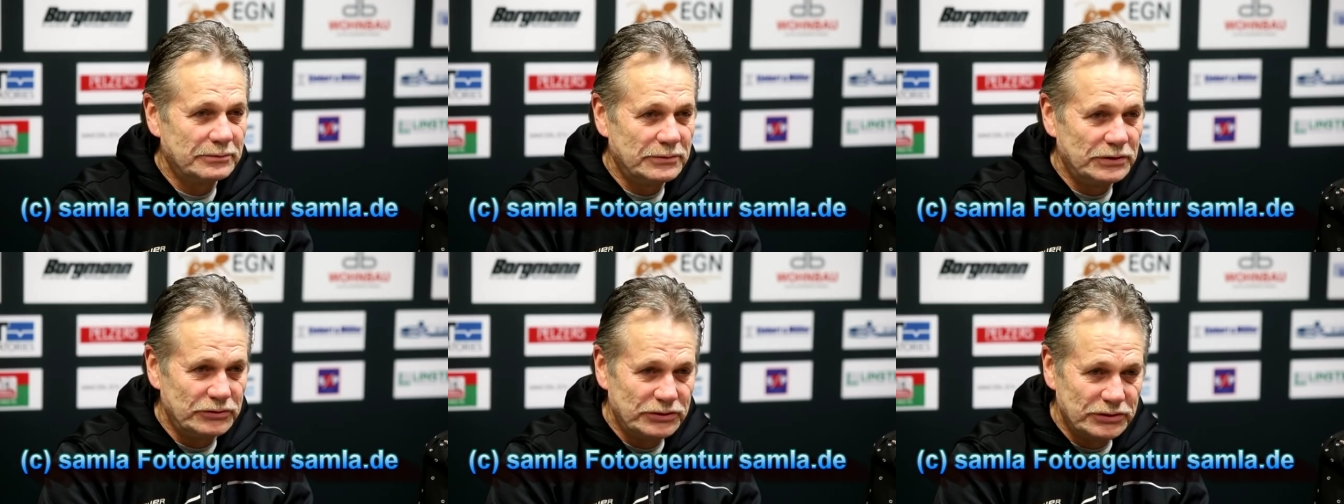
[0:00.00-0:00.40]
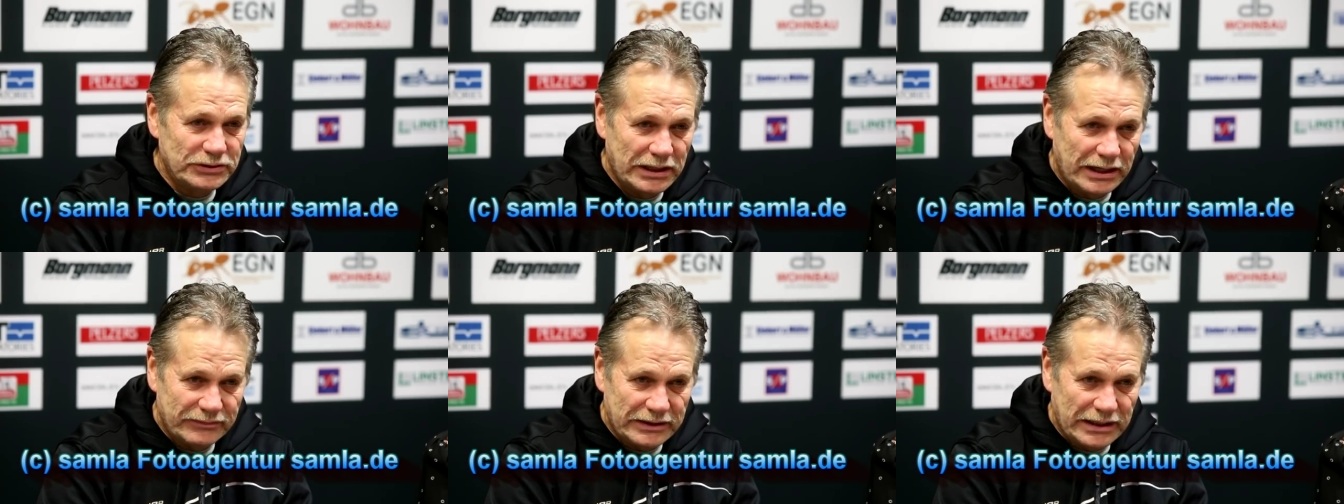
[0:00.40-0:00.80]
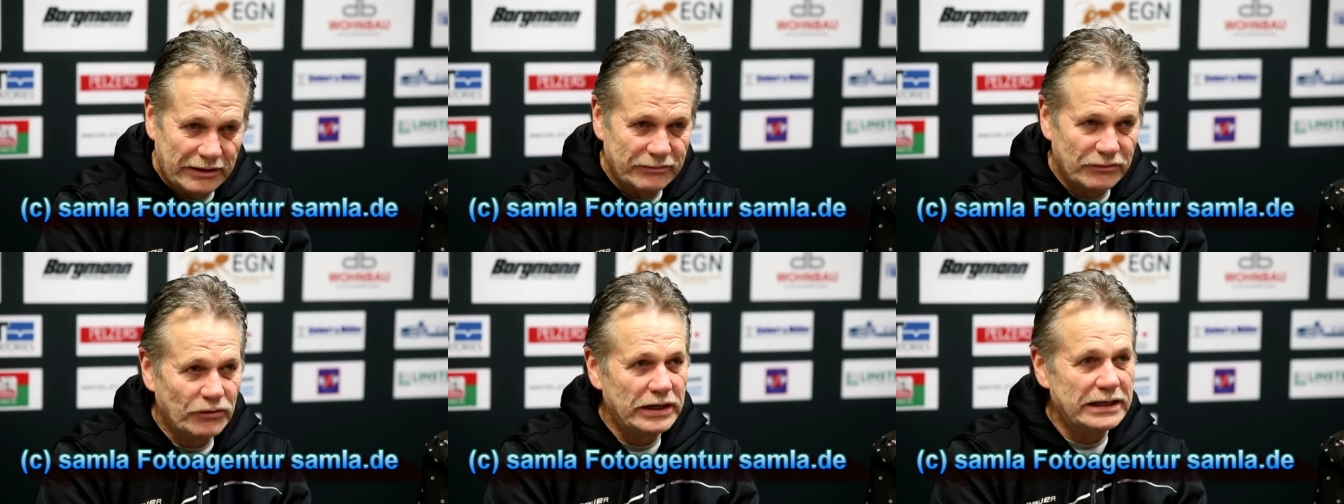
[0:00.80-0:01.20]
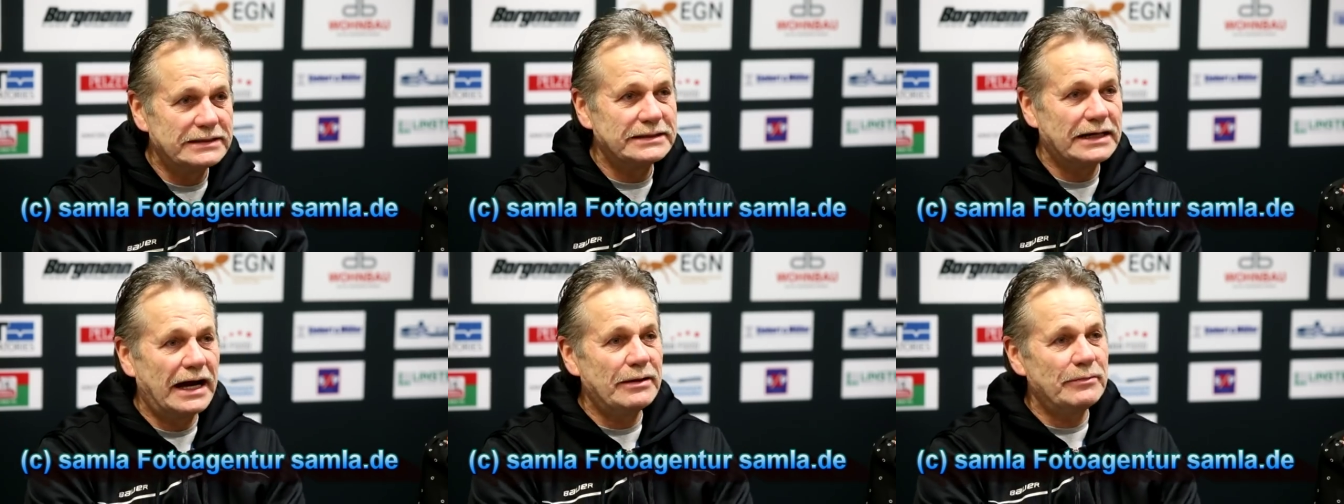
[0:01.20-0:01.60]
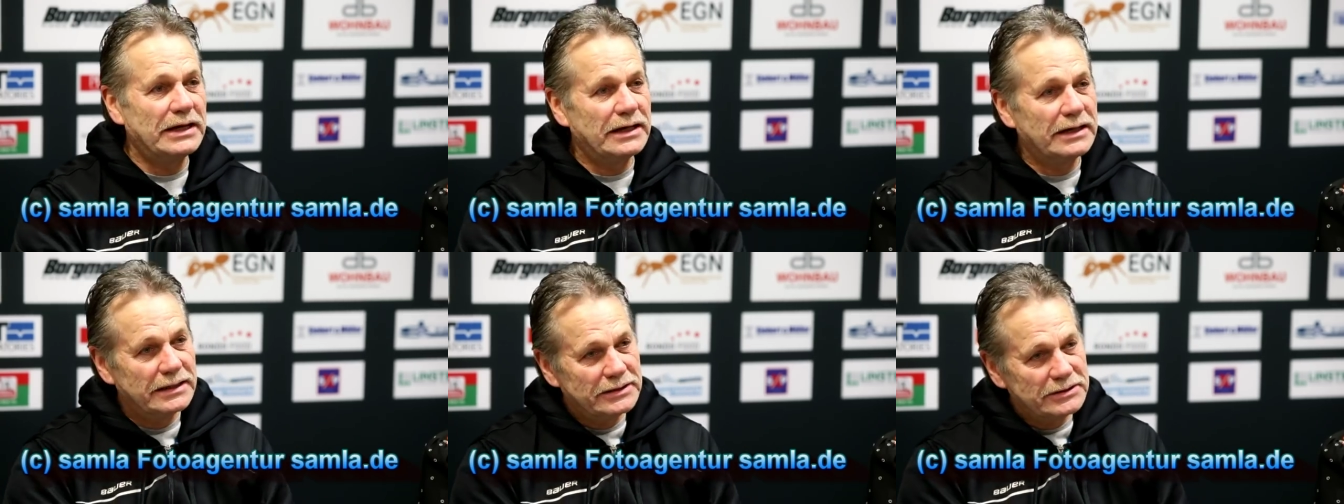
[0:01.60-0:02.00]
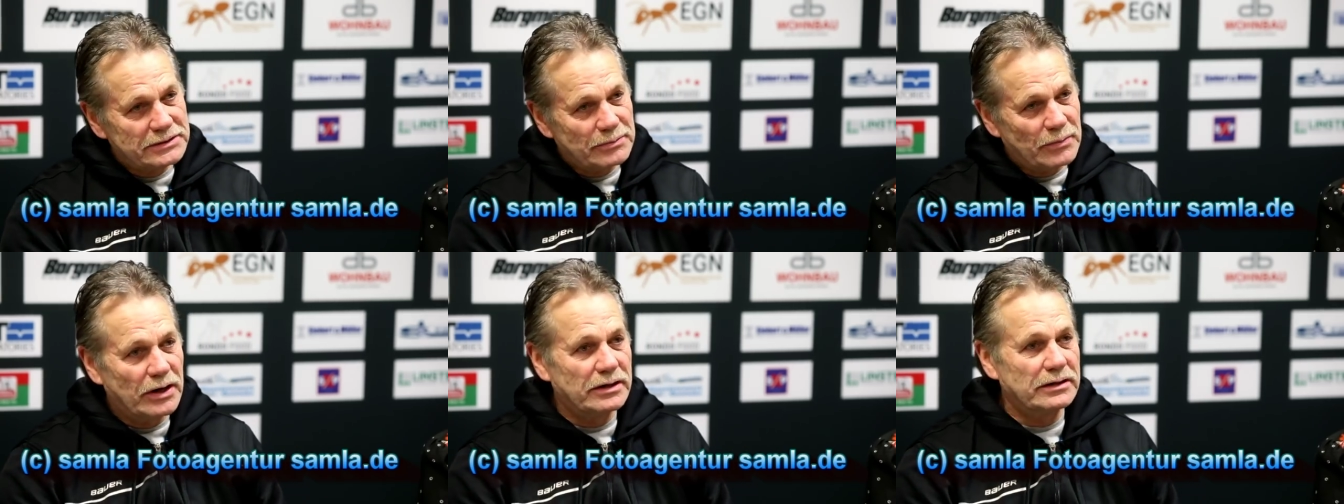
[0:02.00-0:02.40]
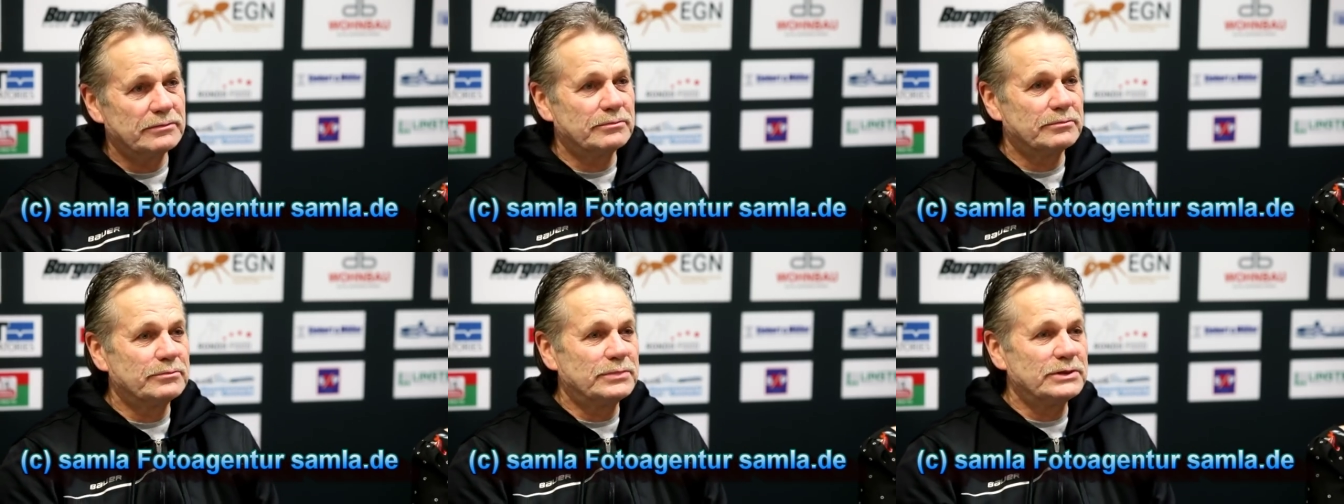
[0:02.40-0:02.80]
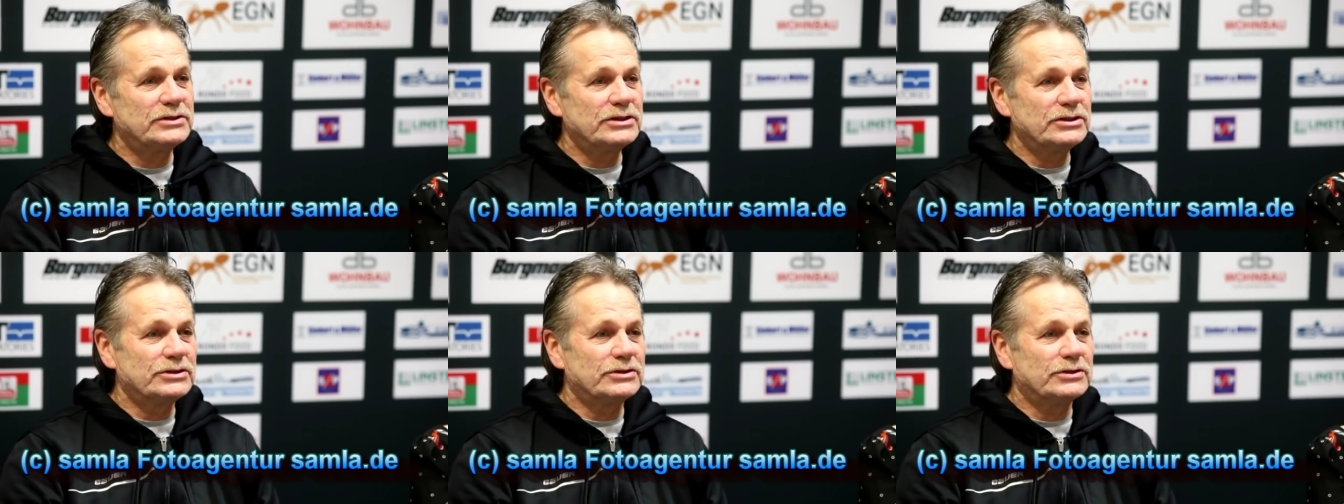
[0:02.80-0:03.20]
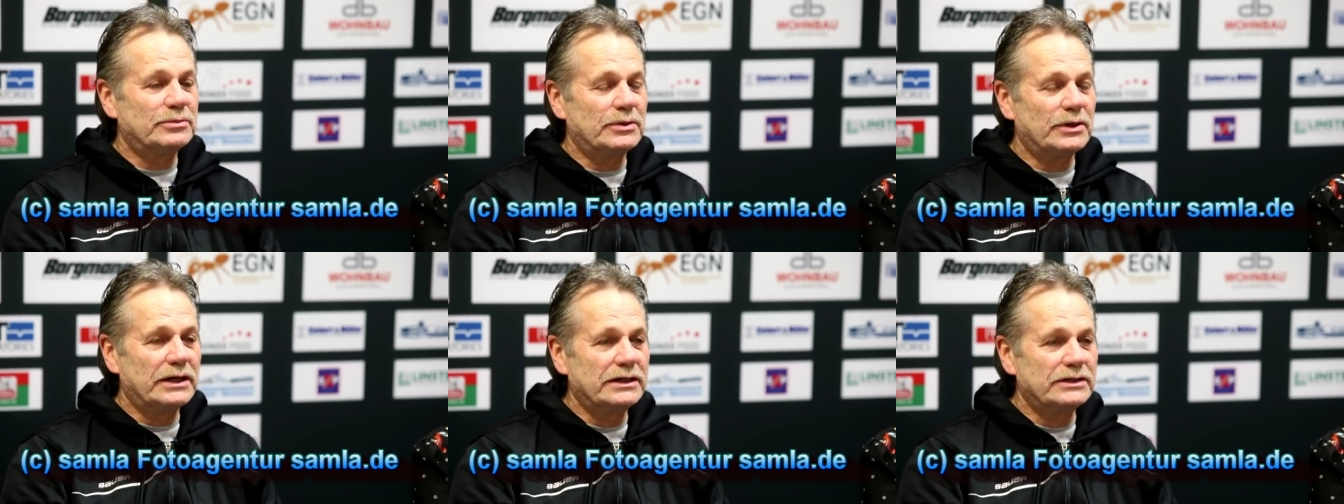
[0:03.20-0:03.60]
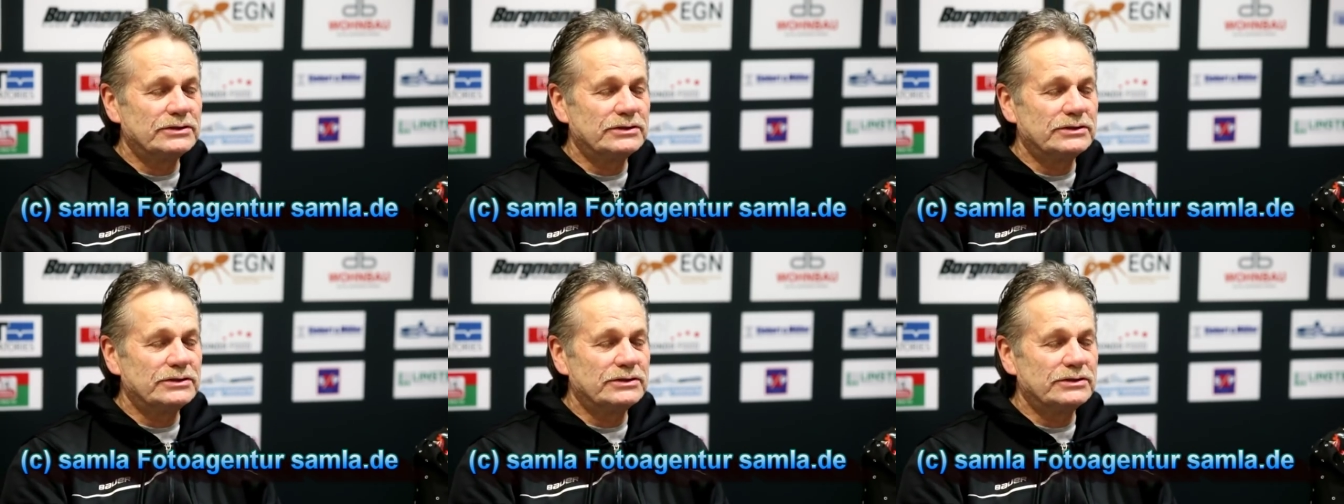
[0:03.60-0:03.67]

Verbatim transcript: You just have to have great timing and smart positional play.